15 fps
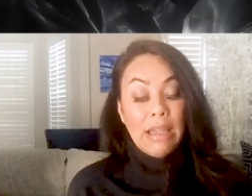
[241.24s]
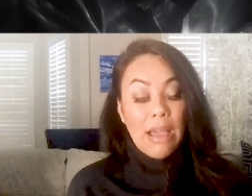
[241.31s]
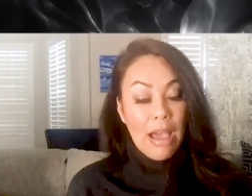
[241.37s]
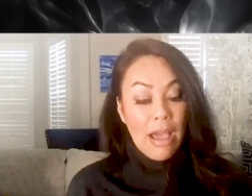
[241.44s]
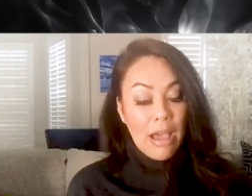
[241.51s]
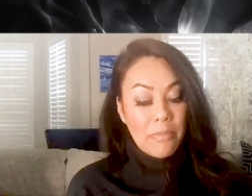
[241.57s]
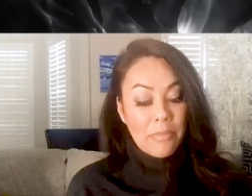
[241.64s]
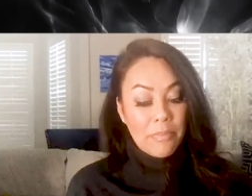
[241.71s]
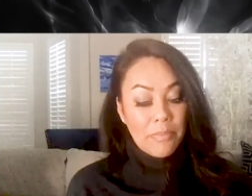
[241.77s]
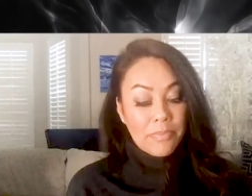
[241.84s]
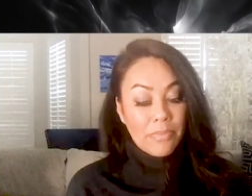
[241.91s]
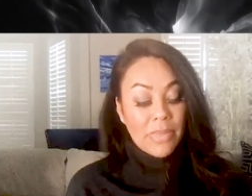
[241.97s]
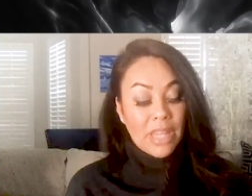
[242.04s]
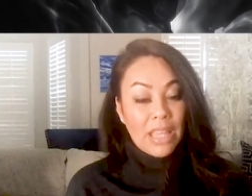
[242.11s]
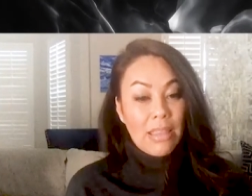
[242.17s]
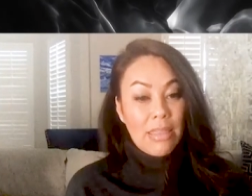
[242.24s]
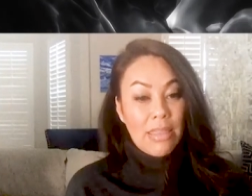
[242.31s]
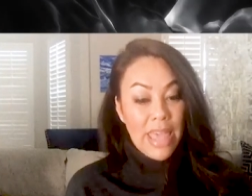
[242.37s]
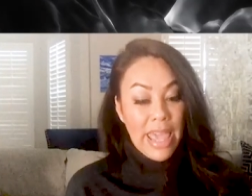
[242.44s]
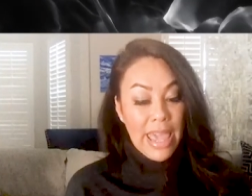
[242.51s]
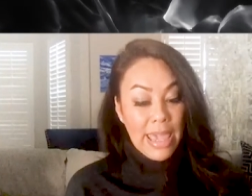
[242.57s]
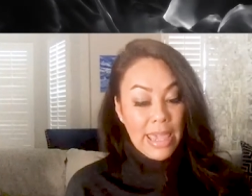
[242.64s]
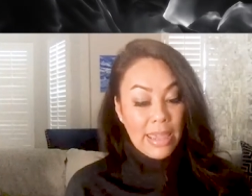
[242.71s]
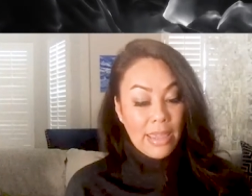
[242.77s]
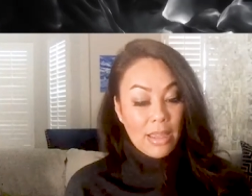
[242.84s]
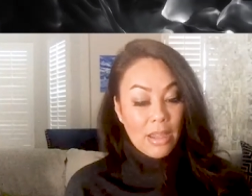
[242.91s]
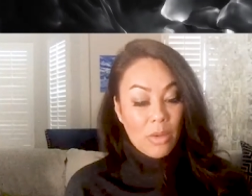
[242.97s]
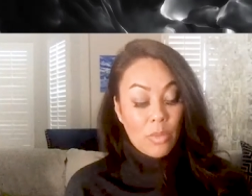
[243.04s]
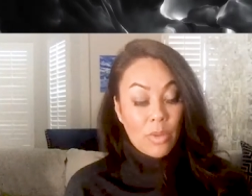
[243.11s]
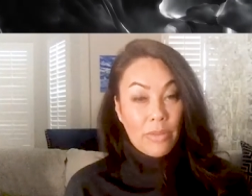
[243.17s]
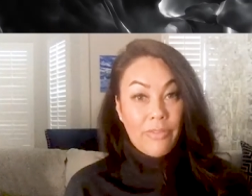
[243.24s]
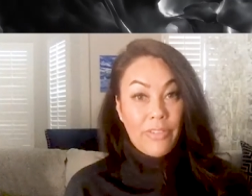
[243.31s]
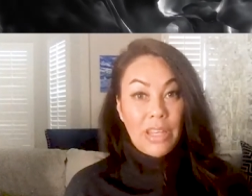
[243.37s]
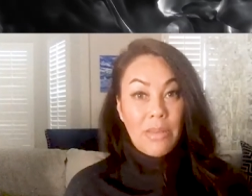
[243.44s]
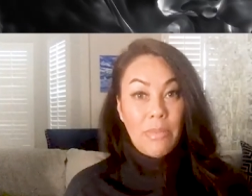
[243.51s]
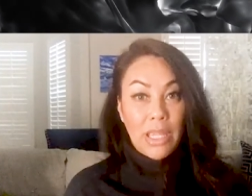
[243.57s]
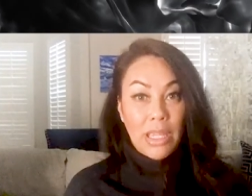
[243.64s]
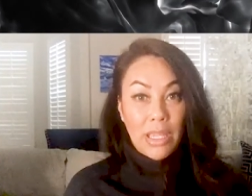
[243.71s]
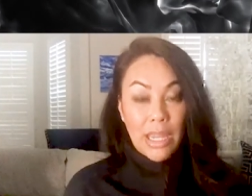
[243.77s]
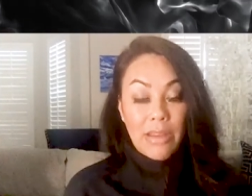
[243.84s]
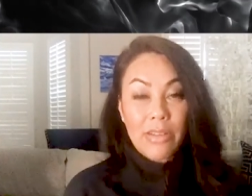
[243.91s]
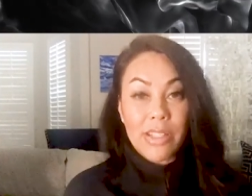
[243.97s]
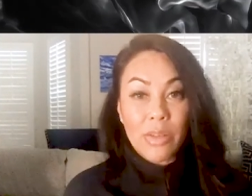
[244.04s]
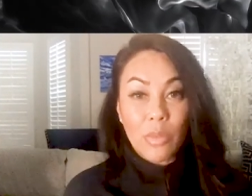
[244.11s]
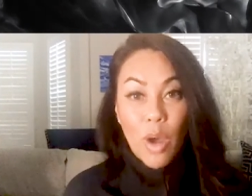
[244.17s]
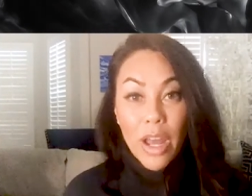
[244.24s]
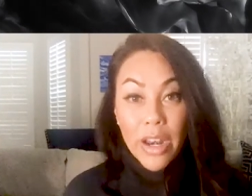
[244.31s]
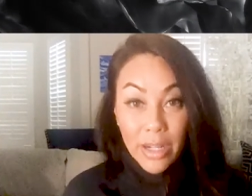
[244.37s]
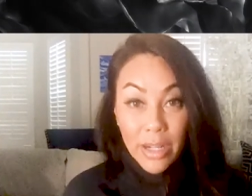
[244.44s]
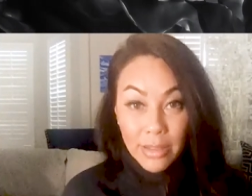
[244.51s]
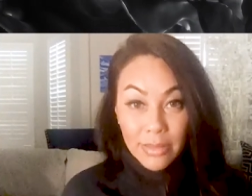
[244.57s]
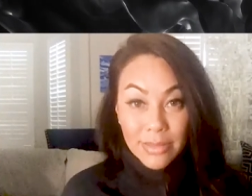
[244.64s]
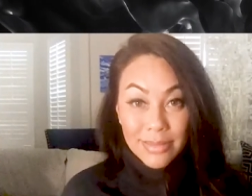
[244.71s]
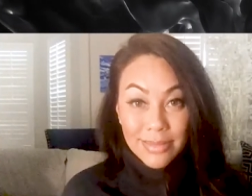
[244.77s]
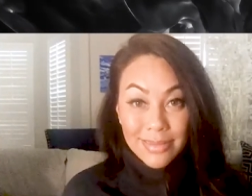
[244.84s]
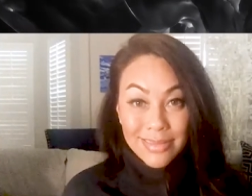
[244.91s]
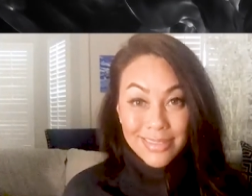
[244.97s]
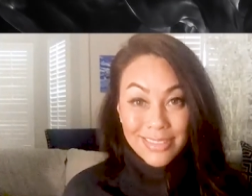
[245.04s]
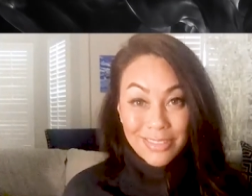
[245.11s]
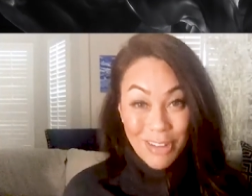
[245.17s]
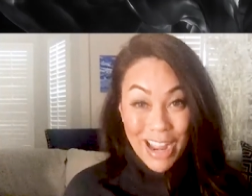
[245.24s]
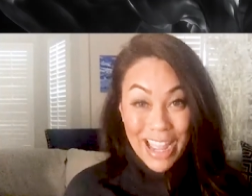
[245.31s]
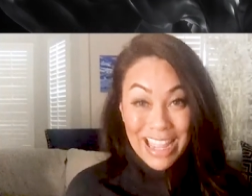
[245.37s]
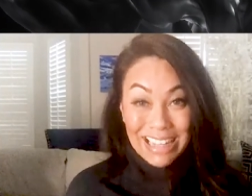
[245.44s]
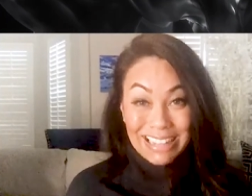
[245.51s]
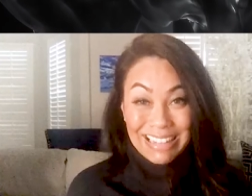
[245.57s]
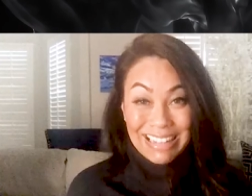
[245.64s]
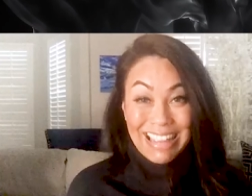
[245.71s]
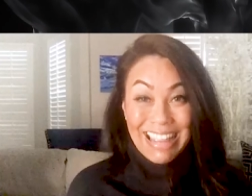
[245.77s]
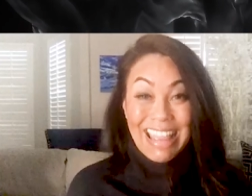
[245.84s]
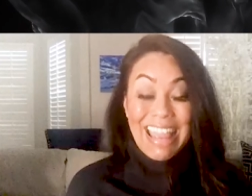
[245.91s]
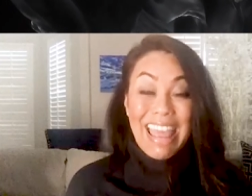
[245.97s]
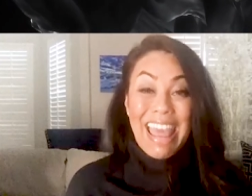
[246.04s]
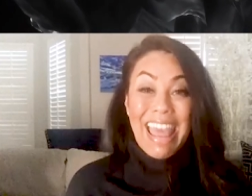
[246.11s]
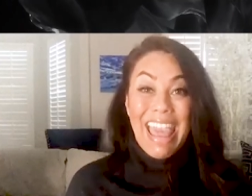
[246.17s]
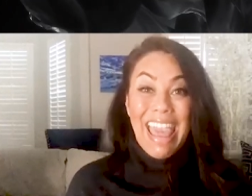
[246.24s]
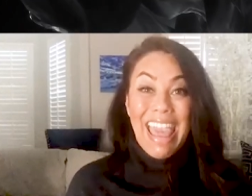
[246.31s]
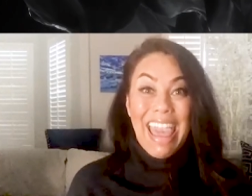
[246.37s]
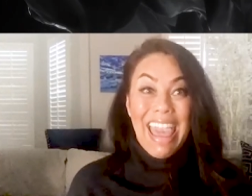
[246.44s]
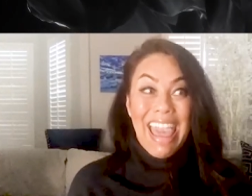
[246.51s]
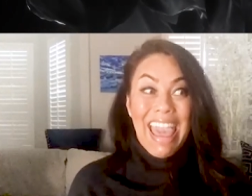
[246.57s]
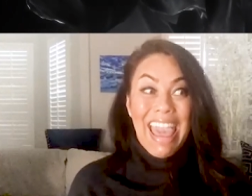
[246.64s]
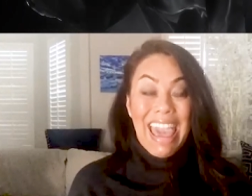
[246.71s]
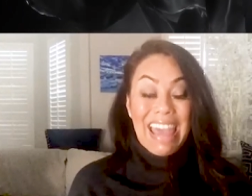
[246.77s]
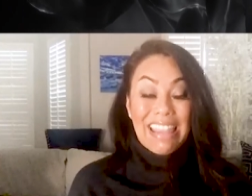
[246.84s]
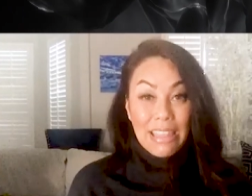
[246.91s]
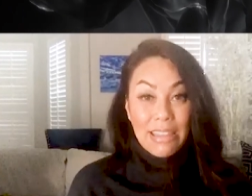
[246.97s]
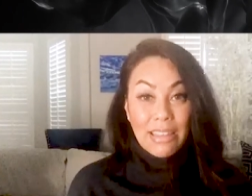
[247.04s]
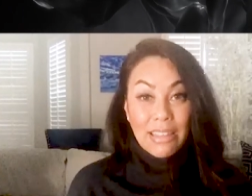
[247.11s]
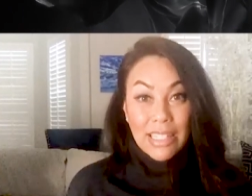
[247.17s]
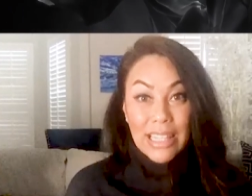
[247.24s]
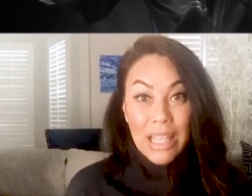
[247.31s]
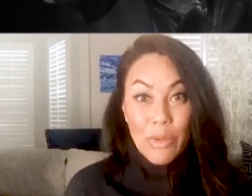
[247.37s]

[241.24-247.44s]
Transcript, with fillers: um, they would feed me carrots and water, right? And they thought that that